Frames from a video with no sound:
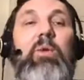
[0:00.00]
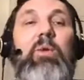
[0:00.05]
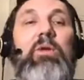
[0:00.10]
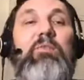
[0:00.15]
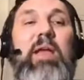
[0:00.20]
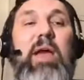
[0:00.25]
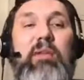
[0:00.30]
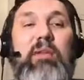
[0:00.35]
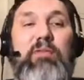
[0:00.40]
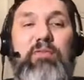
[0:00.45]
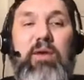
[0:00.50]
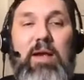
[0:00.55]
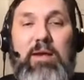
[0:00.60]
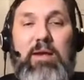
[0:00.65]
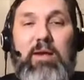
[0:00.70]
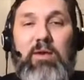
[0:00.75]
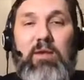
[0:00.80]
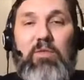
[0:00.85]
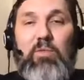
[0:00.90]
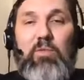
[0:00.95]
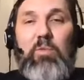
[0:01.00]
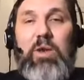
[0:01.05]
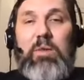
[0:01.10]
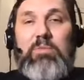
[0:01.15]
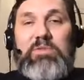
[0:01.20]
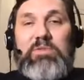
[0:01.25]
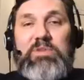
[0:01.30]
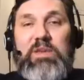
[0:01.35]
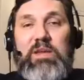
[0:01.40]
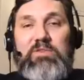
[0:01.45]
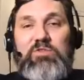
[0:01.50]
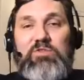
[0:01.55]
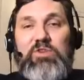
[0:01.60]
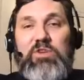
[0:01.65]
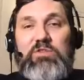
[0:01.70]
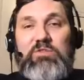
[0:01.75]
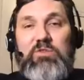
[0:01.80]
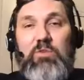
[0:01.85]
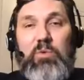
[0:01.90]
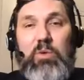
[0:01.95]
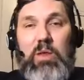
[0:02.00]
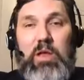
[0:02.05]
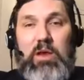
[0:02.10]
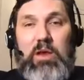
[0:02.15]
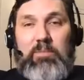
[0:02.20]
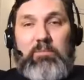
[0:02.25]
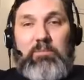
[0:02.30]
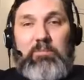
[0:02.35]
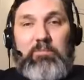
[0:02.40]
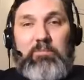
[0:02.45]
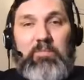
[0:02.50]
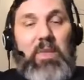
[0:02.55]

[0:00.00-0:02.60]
we've got to find another way besides just online.